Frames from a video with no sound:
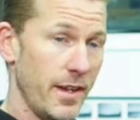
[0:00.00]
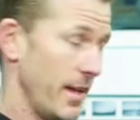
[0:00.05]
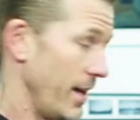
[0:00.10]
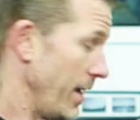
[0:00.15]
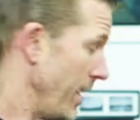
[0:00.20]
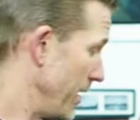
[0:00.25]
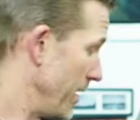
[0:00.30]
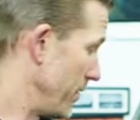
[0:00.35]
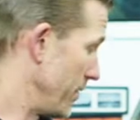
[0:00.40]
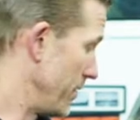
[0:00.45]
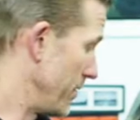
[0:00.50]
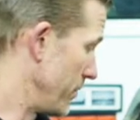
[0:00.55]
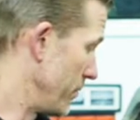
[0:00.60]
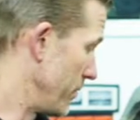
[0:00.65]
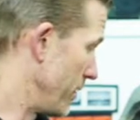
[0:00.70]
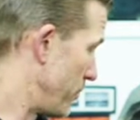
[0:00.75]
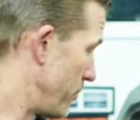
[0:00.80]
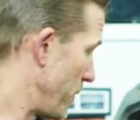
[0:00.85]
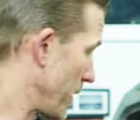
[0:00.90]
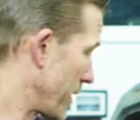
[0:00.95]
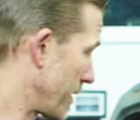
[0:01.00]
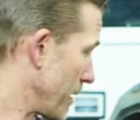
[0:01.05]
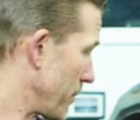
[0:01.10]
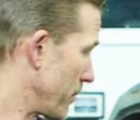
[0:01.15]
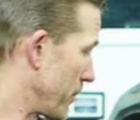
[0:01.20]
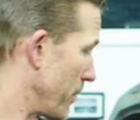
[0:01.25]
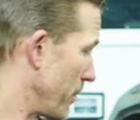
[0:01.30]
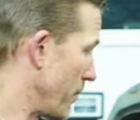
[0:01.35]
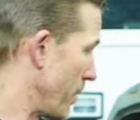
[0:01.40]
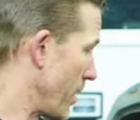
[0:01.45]
And we've picked
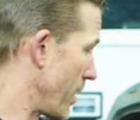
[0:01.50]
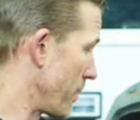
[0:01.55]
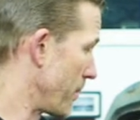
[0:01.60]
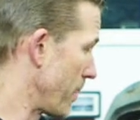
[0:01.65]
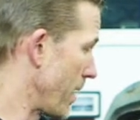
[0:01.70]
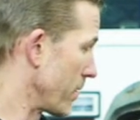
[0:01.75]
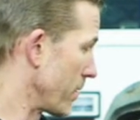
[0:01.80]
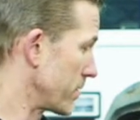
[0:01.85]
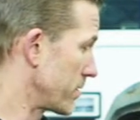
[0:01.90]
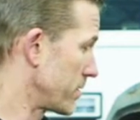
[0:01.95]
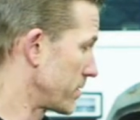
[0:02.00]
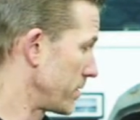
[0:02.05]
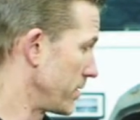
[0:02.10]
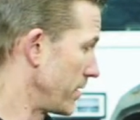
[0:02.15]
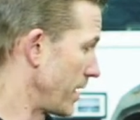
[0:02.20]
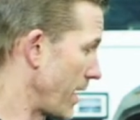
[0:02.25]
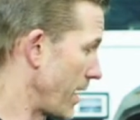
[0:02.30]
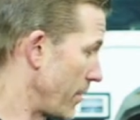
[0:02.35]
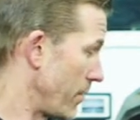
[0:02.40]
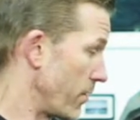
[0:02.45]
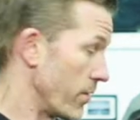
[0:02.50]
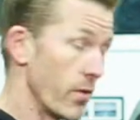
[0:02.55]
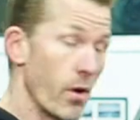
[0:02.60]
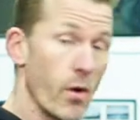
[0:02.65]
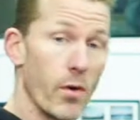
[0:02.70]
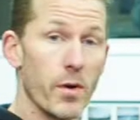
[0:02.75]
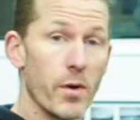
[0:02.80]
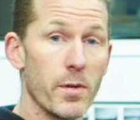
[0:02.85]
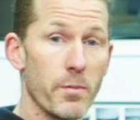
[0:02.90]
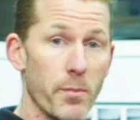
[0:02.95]
up the body mounts that are
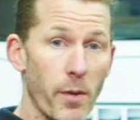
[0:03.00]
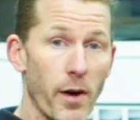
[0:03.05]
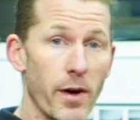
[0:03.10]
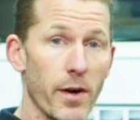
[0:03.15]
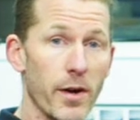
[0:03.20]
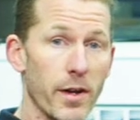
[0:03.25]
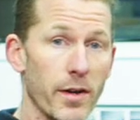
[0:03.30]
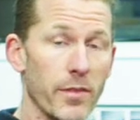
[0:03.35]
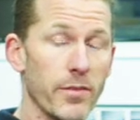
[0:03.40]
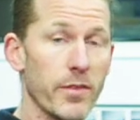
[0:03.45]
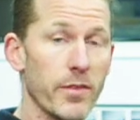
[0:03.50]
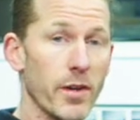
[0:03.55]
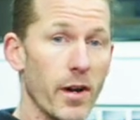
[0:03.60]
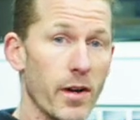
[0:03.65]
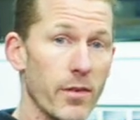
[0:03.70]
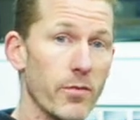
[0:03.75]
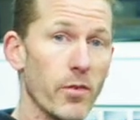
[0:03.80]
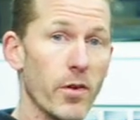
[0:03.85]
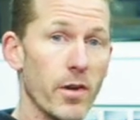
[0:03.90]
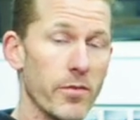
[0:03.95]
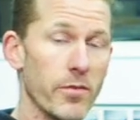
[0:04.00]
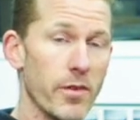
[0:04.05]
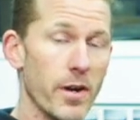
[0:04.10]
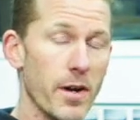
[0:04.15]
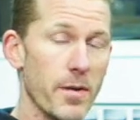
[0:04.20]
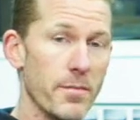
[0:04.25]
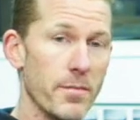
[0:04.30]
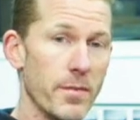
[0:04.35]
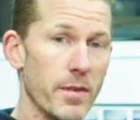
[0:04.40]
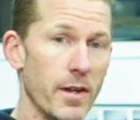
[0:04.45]
already part of the Envoy
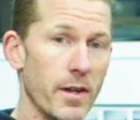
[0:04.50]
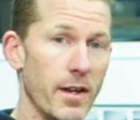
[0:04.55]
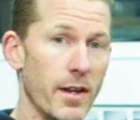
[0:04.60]
frame,